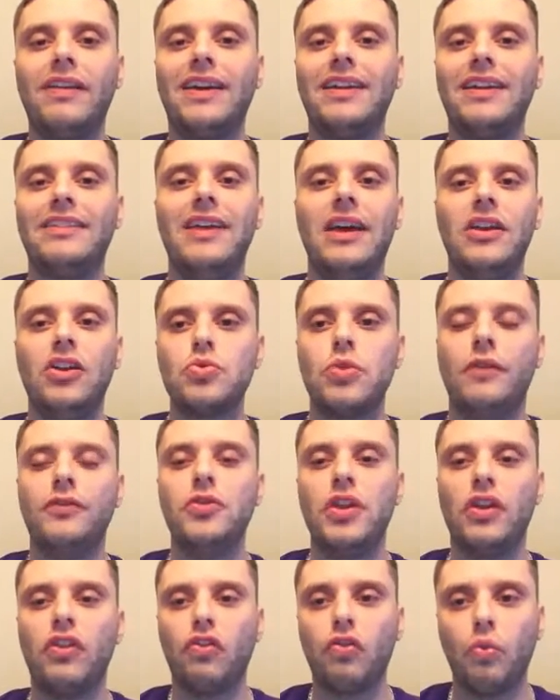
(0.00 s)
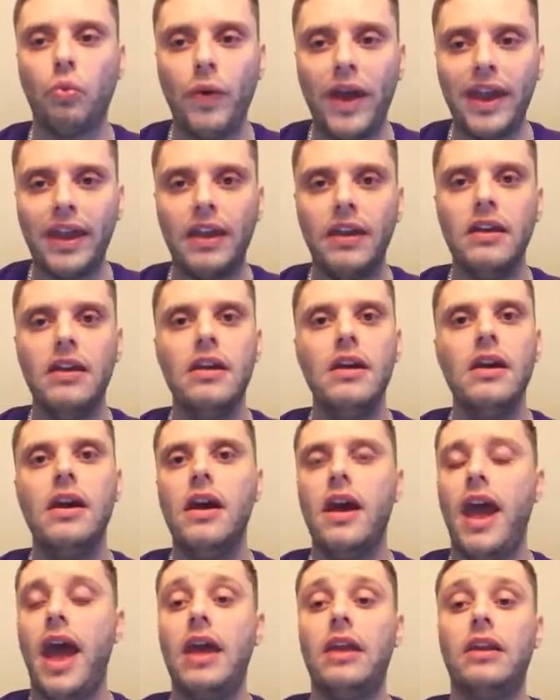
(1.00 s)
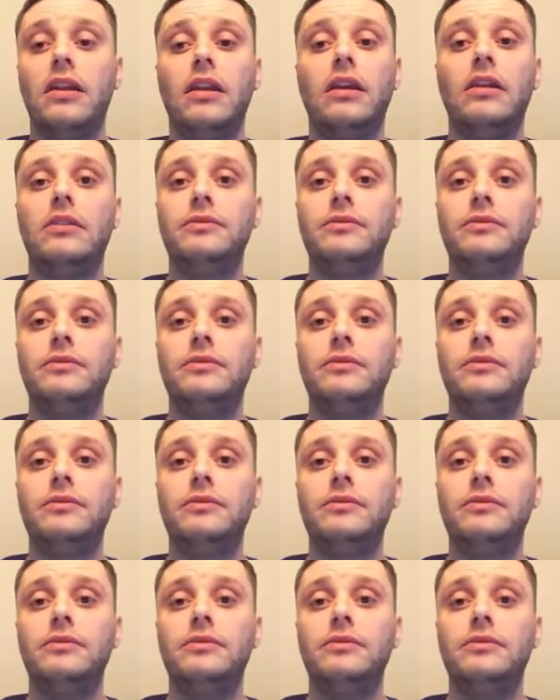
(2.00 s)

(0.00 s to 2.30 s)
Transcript: 10 or 12 unit swing, and